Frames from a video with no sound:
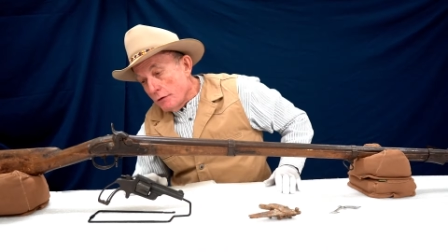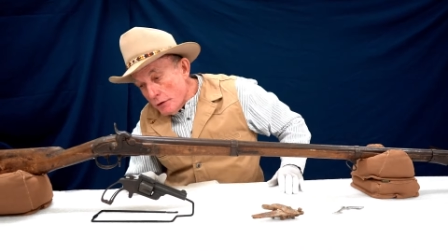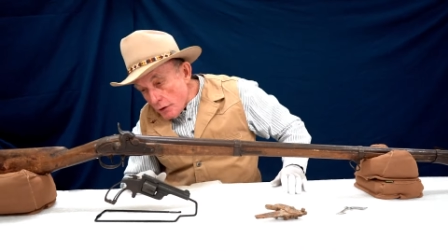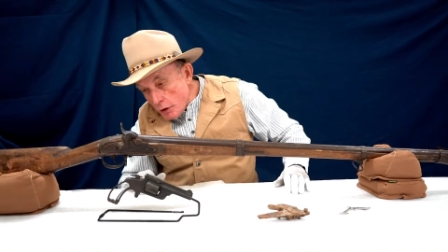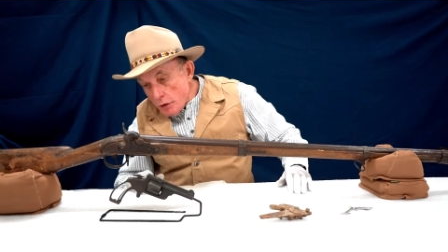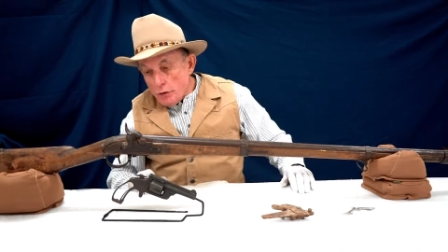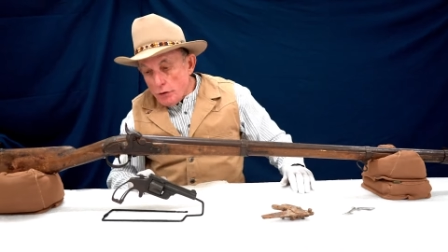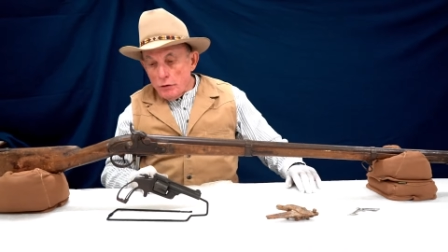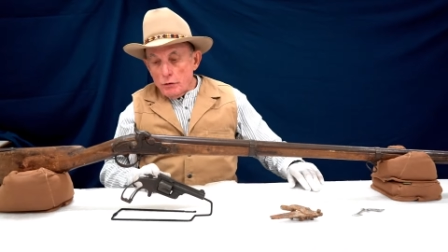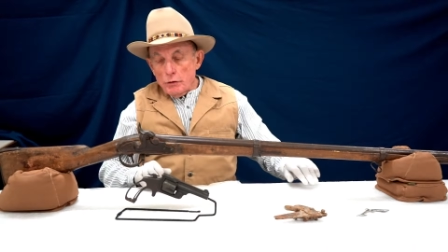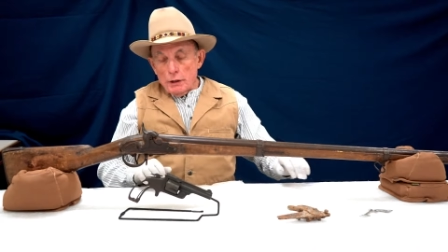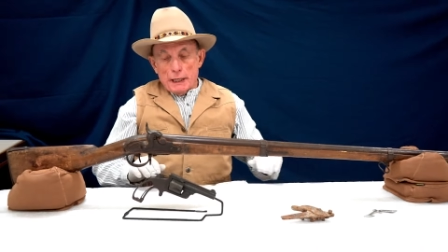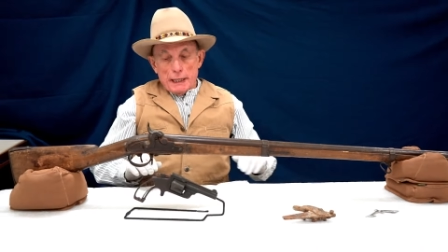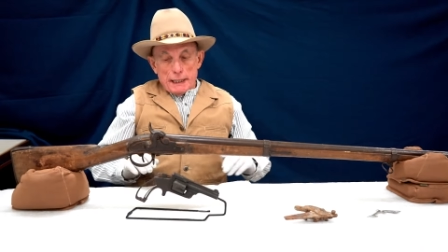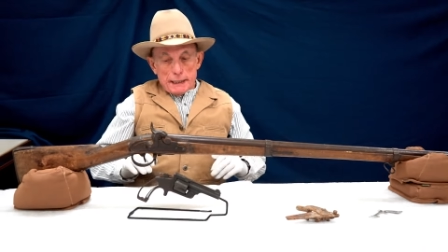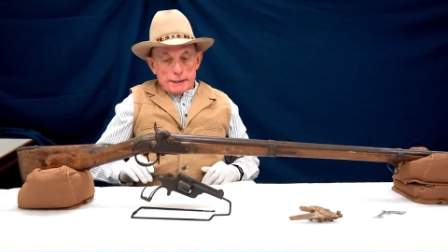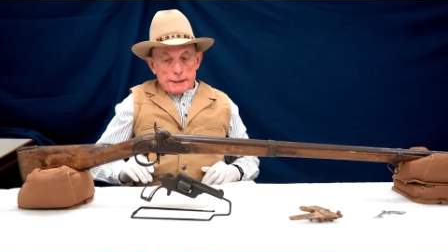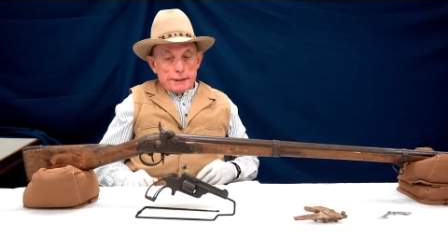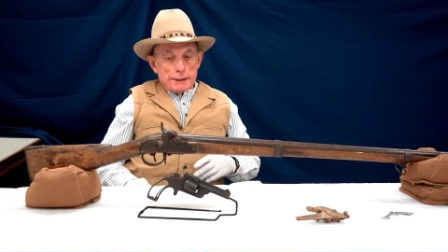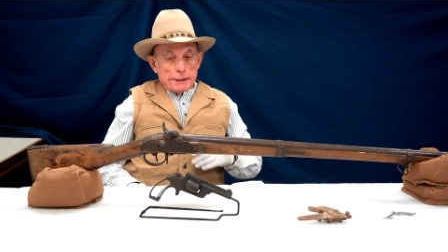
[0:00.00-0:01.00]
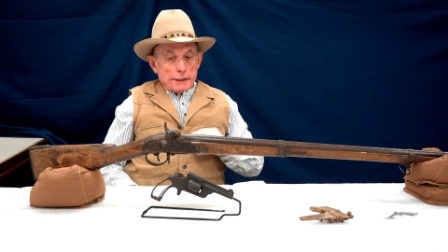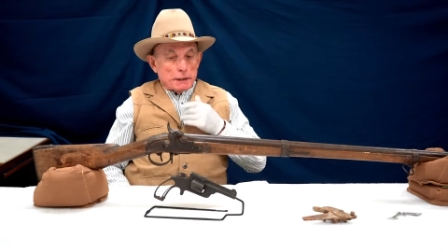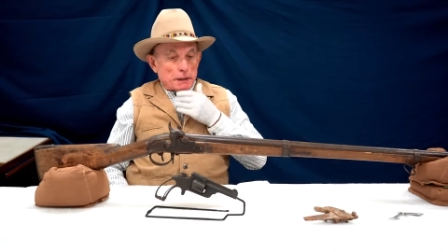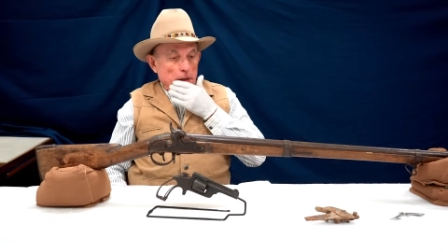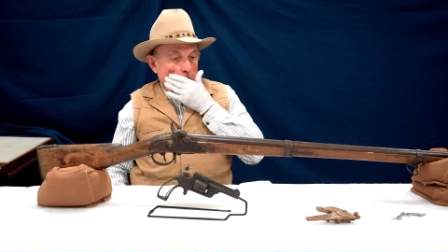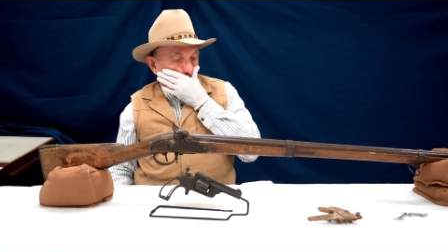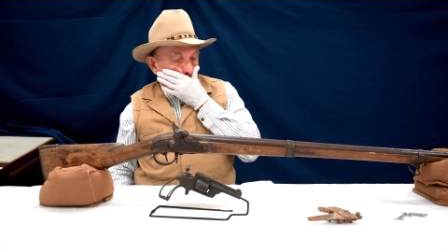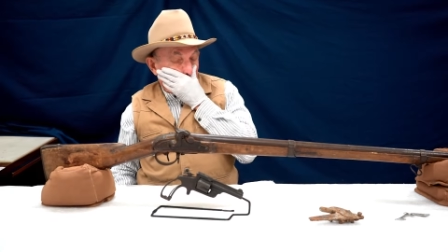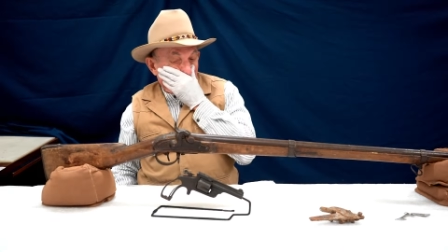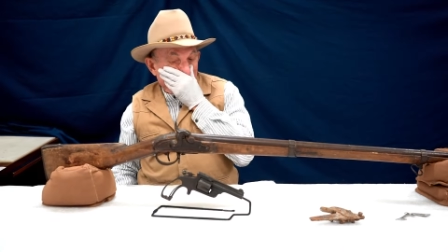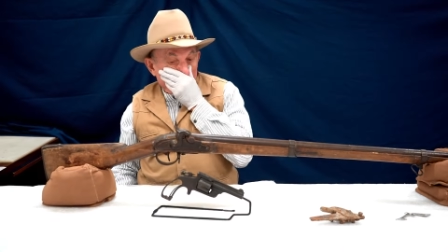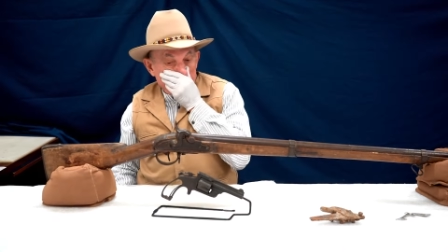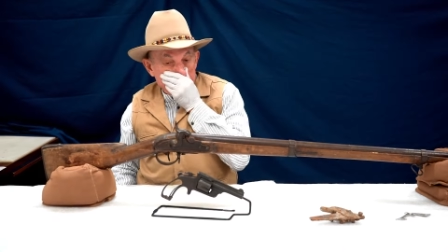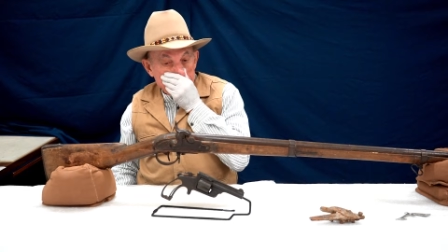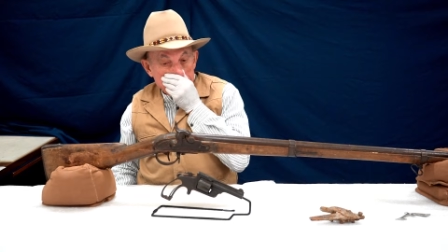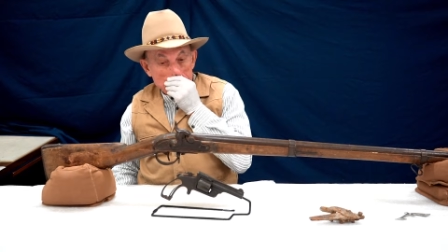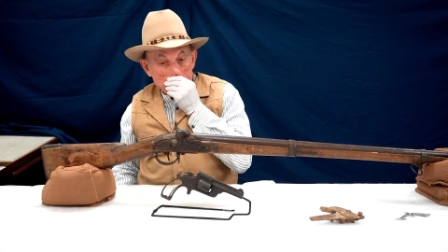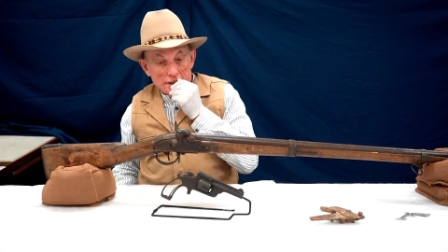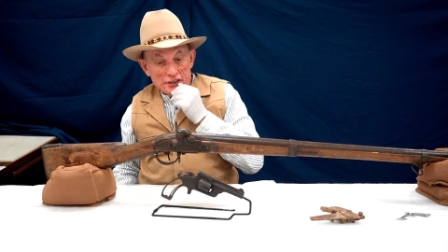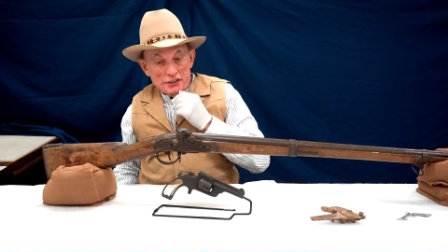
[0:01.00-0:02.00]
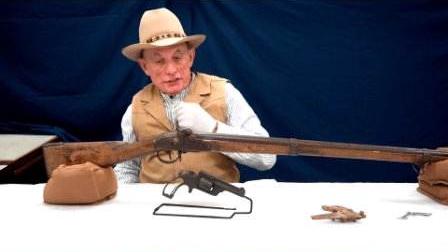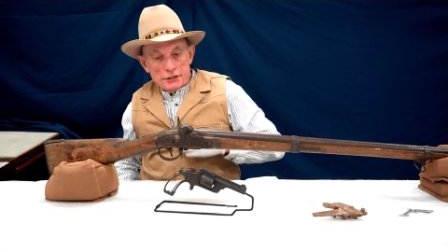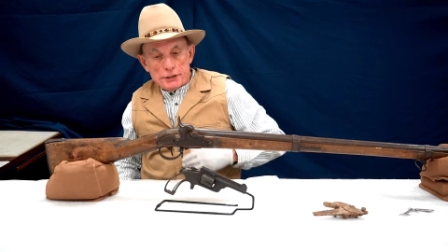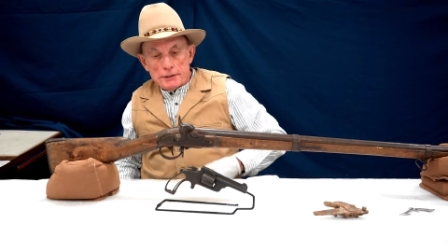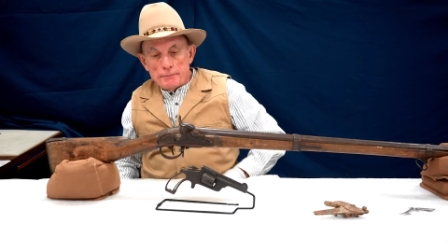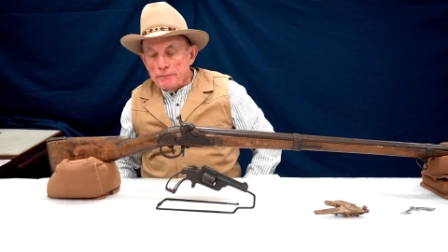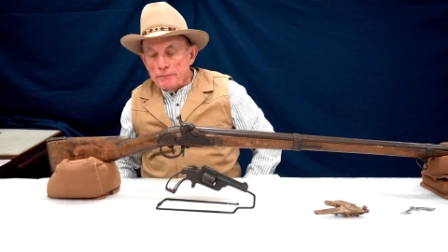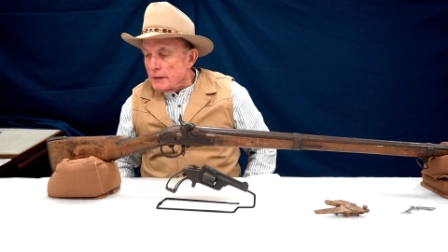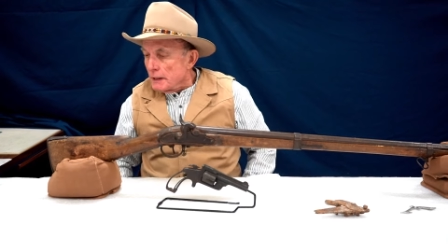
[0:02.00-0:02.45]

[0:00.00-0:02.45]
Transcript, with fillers: no idea what it is.